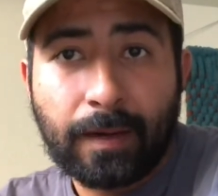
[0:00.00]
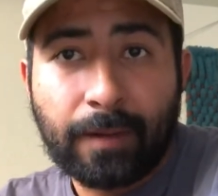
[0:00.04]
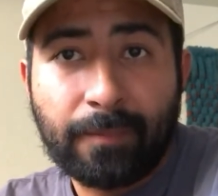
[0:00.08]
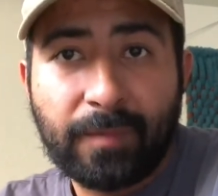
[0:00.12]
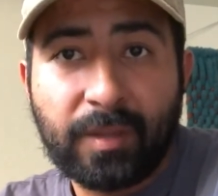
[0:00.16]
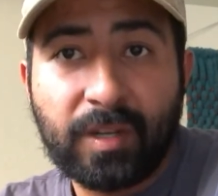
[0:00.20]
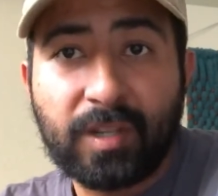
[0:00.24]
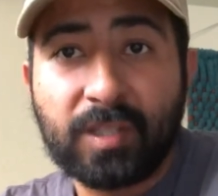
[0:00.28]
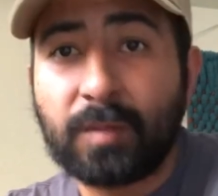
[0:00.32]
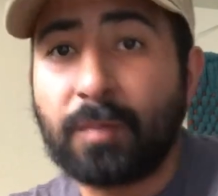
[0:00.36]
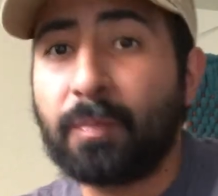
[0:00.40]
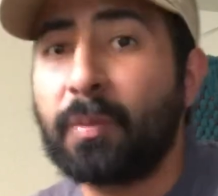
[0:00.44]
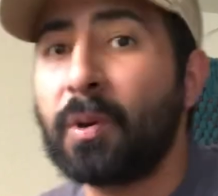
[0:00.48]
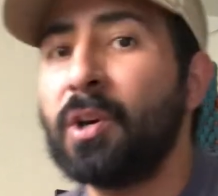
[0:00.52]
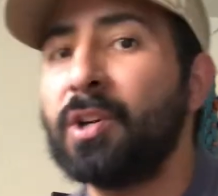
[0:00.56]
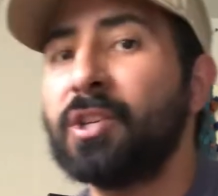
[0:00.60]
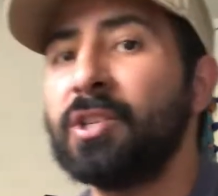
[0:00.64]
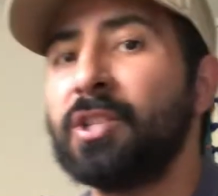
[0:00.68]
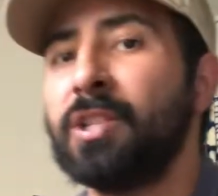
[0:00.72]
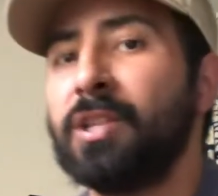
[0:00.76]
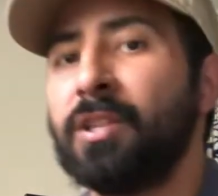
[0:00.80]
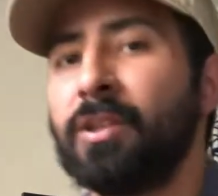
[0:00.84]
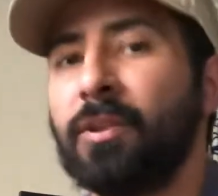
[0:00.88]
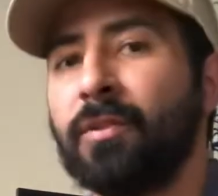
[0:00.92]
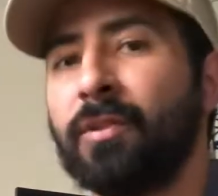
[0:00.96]
The
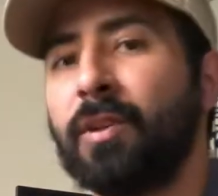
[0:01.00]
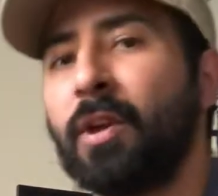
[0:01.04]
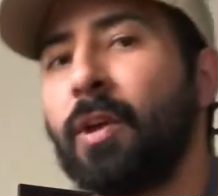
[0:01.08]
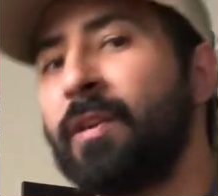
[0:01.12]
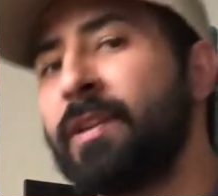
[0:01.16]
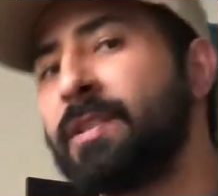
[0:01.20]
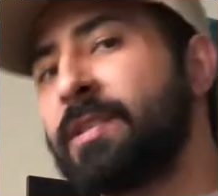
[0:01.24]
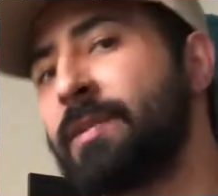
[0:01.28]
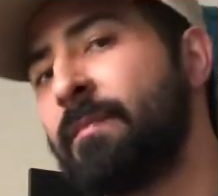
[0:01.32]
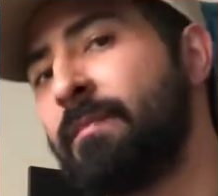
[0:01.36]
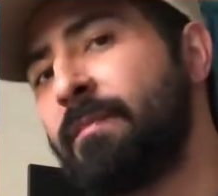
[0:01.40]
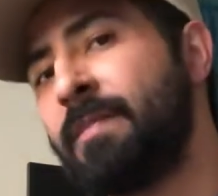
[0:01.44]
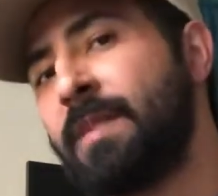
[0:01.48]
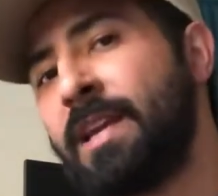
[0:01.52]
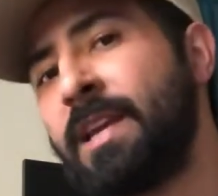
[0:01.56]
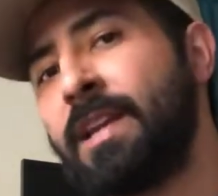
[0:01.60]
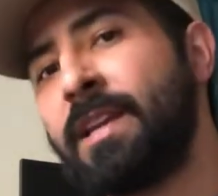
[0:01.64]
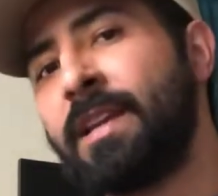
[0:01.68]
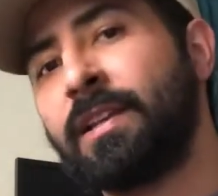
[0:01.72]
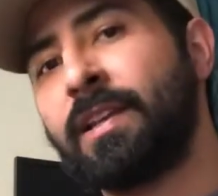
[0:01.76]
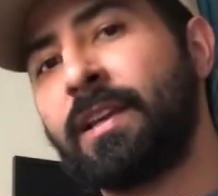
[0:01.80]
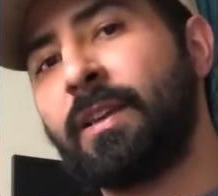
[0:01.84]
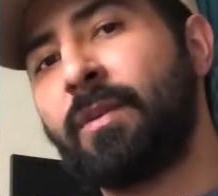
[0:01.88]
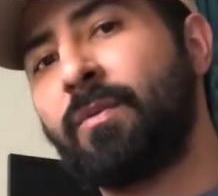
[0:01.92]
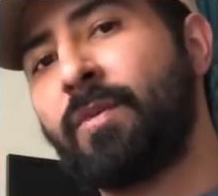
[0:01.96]
dispersion, you'll notice
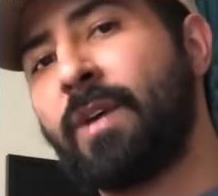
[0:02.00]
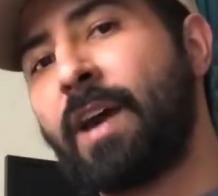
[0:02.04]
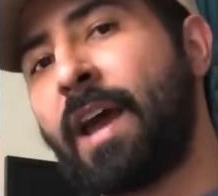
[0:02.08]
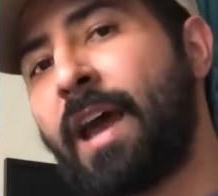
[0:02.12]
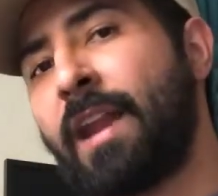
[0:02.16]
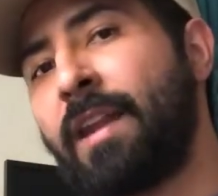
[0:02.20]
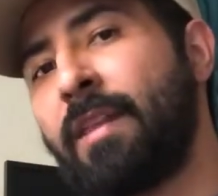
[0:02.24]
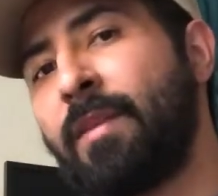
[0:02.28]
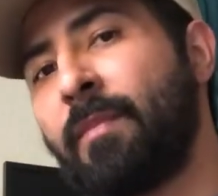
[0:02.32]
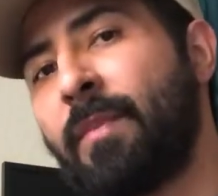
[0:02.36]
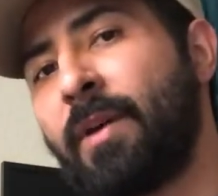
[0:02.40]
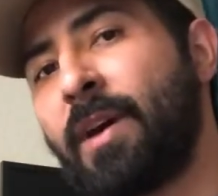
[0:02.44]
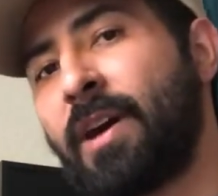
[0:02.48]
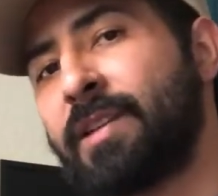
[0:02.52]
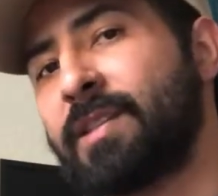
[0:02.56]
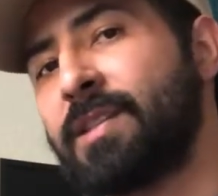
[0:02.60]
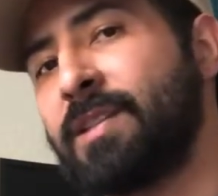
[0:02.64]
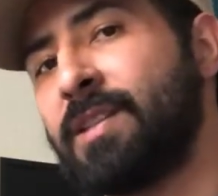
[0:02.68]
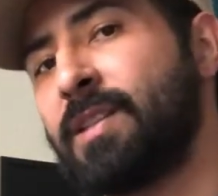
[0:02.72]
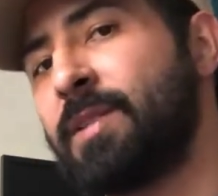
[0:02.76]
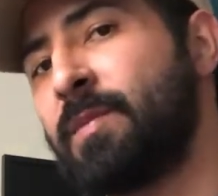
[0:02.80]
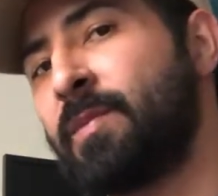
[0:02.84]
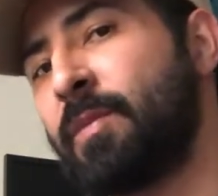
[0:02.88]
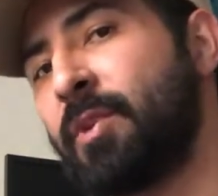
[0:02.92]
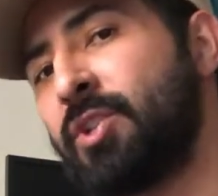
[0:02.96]
immediately out of the box, the
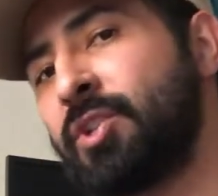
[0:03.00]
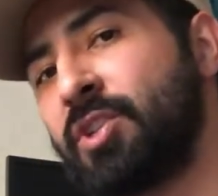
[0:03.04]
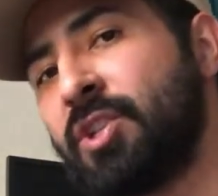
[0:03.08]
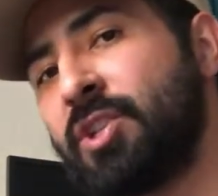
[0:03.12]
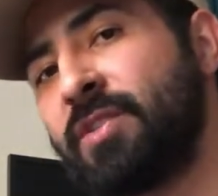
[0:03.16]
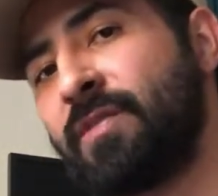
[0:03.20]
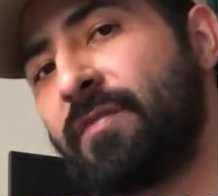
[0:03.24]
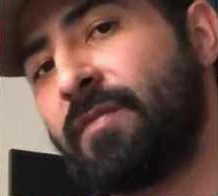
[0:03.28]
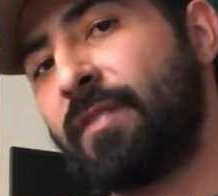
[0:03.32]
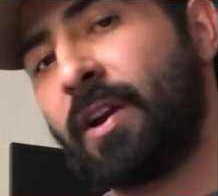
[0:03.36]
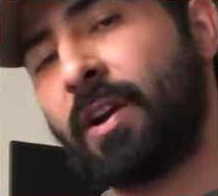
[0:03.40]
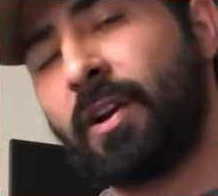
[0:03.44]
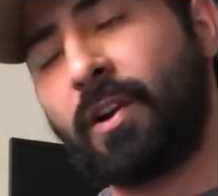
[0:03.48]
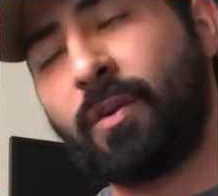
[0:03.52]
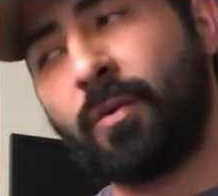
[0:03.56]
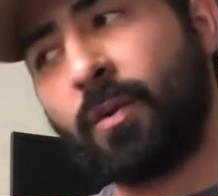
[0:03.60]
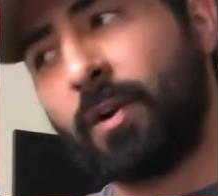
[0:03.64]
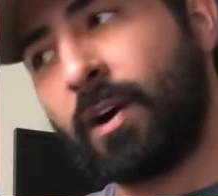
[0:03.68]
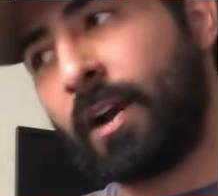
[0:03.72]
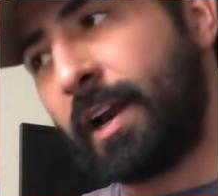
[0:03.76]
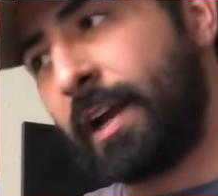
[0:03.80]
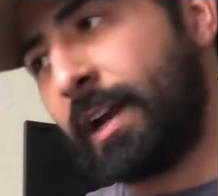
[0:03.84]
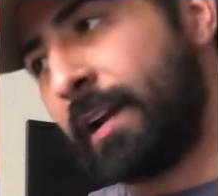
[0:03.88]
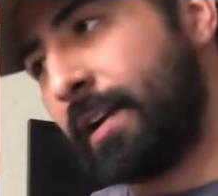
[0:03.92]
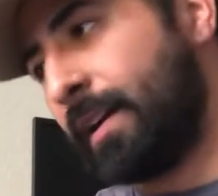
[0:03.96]
dispersion is very
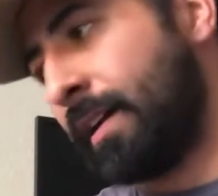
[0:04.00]
wide.